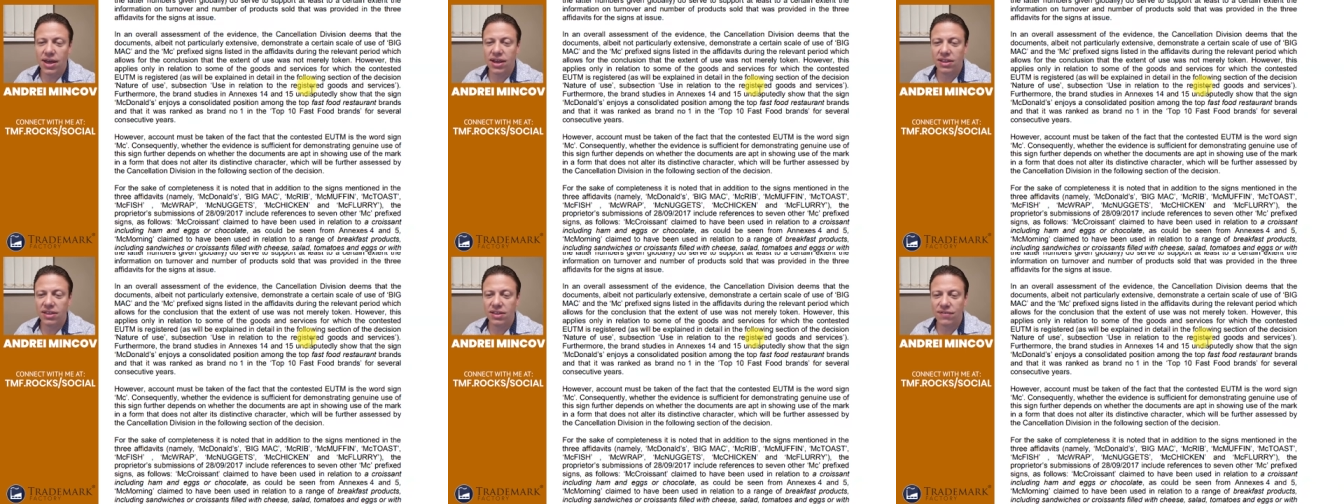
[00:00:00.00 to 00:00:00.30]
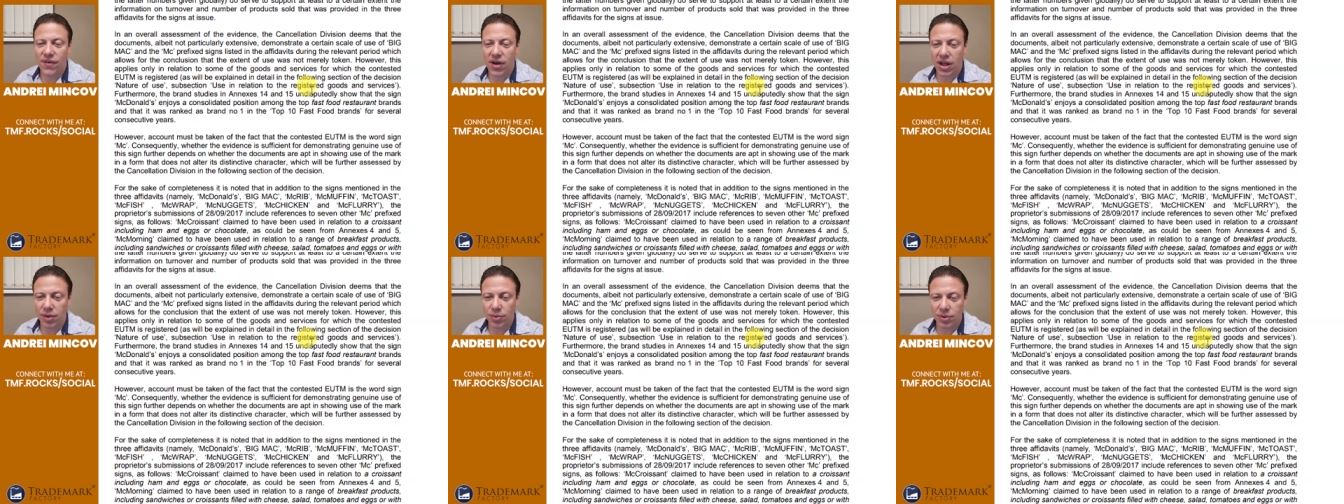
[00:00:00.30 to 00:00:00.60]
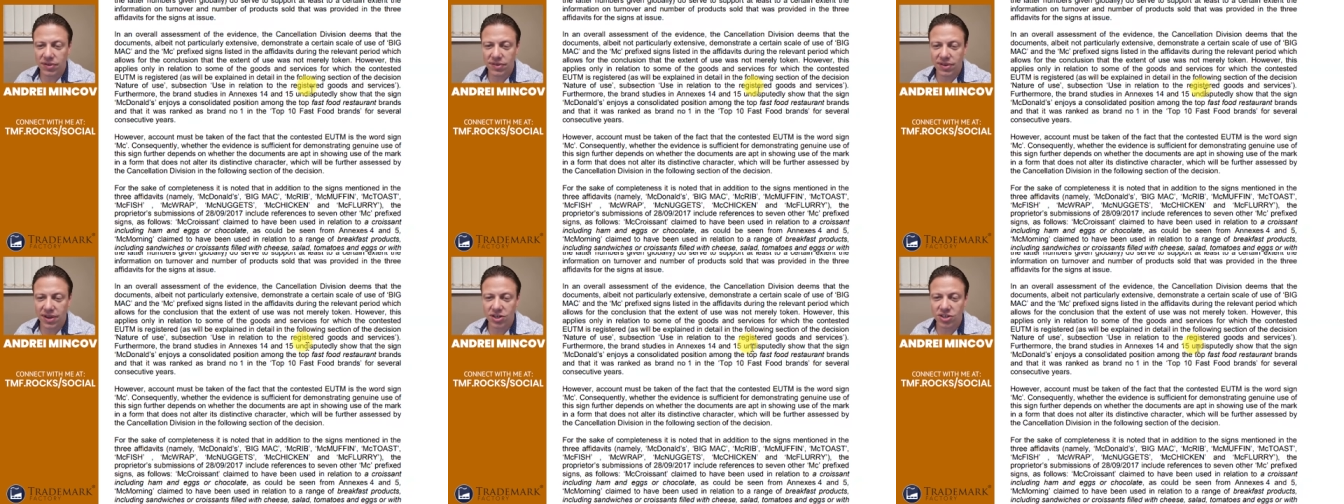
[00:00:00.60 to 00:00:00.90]
in the
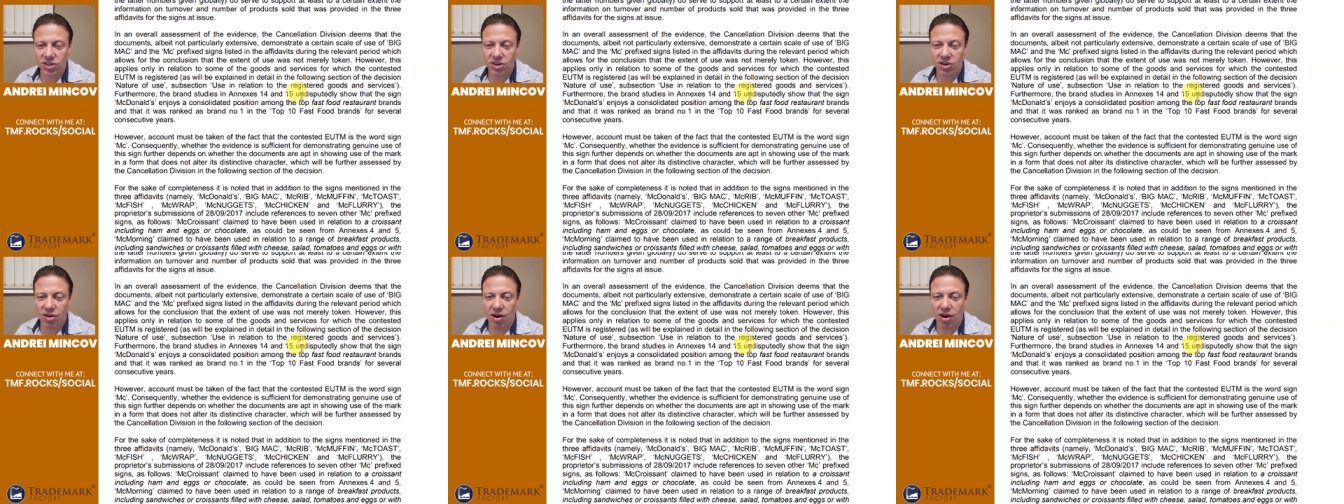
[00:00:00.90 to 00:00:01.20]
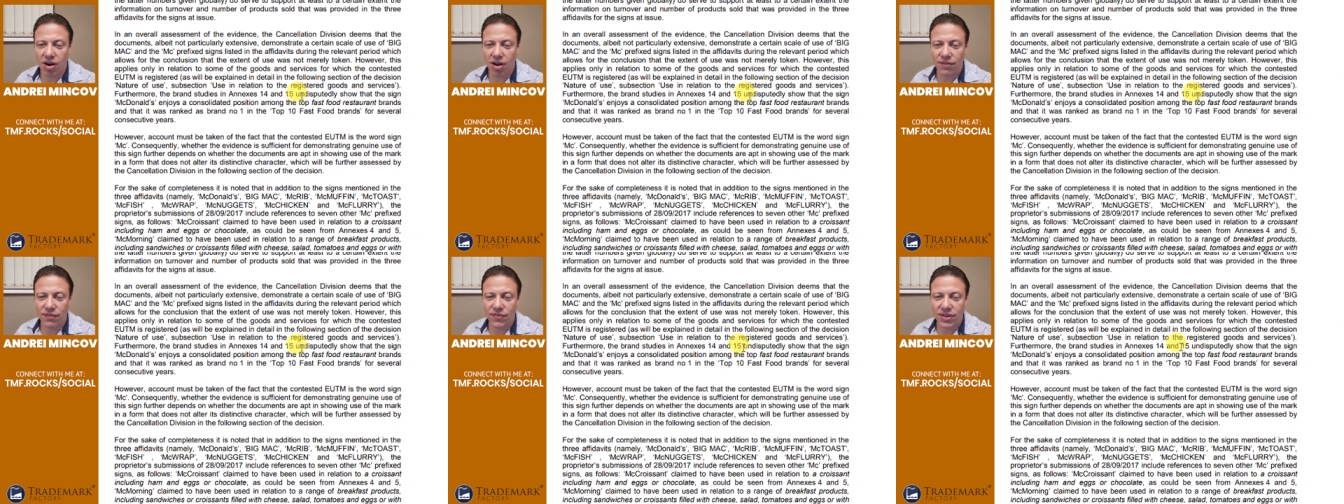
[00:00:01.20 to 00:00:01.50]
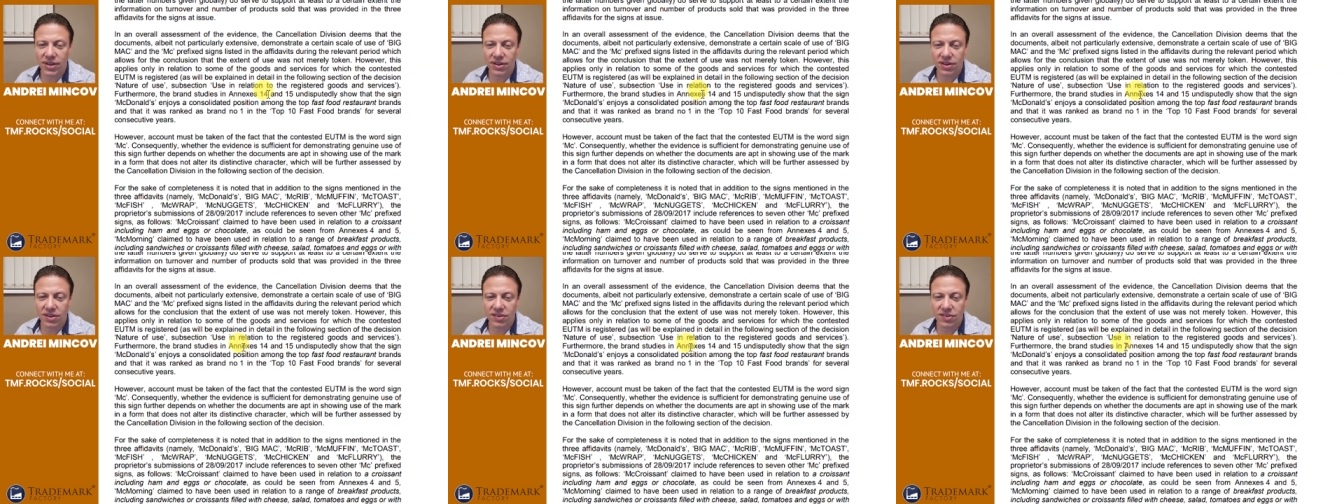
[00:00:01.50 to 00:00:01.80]
following section of
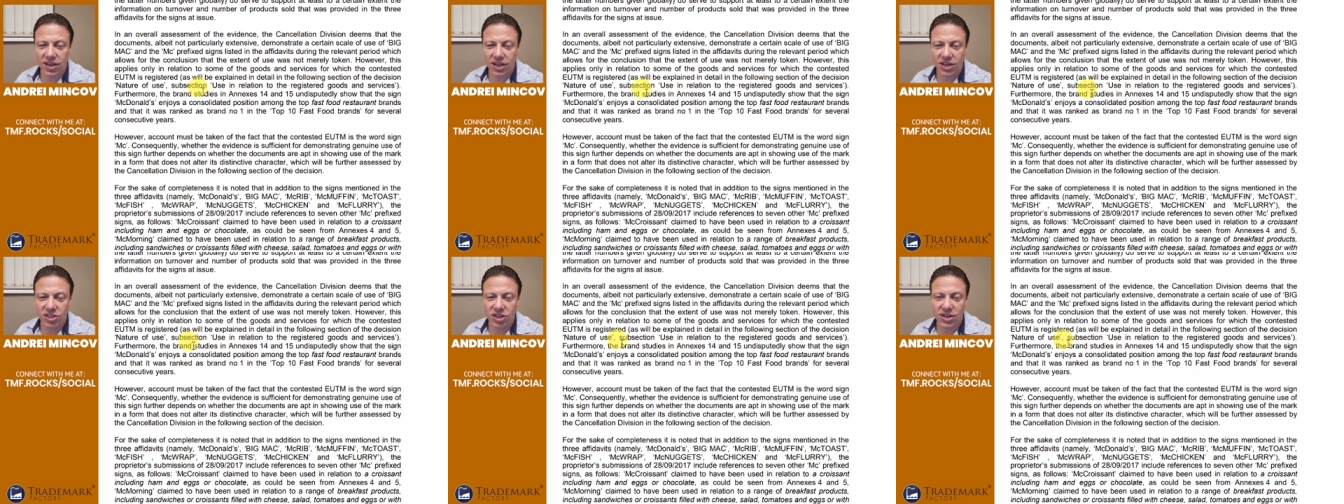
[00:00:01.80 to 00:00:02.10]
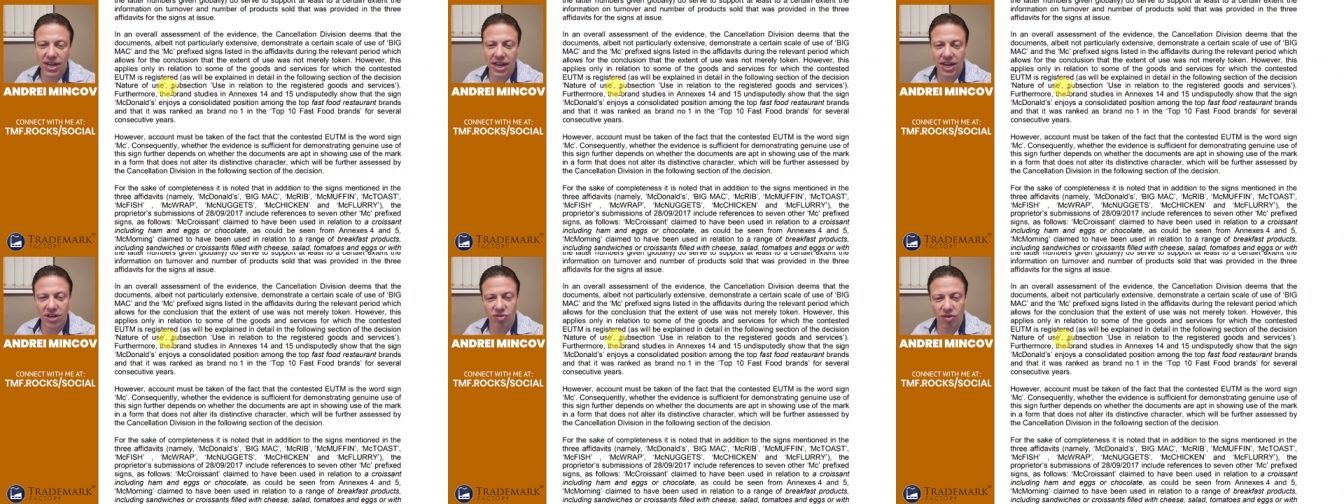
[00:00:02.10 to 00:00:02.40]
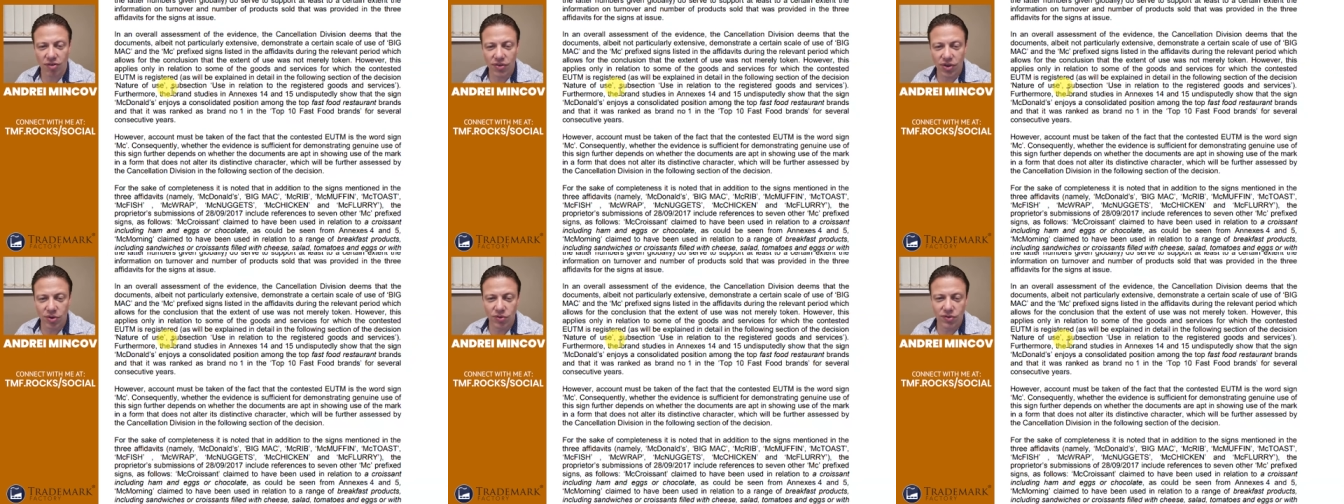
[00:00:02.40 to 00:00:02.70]
the decision nature
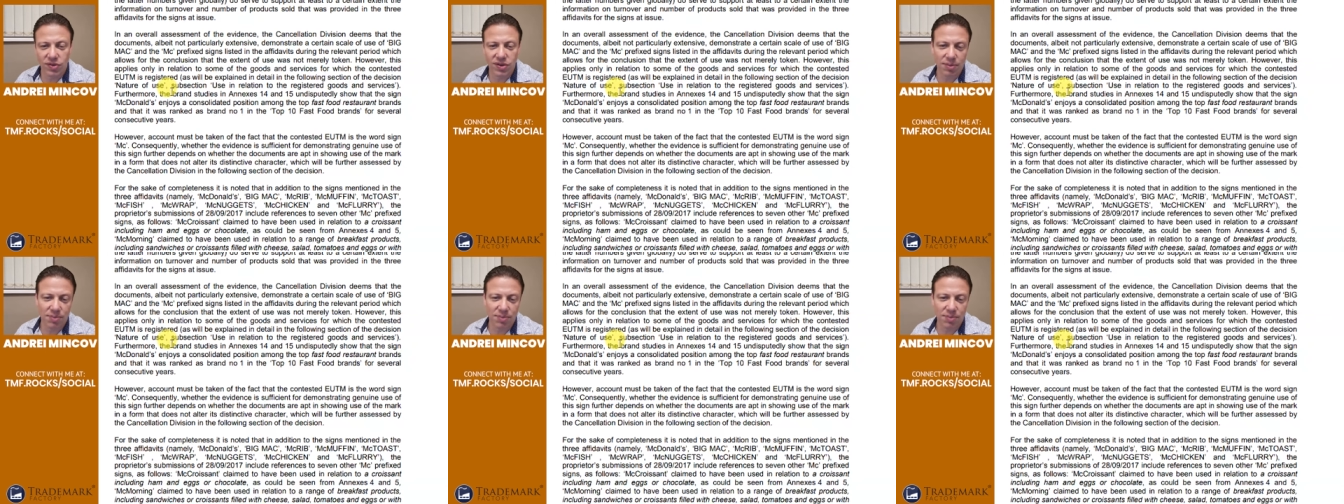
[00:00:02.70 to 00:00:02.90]
of use,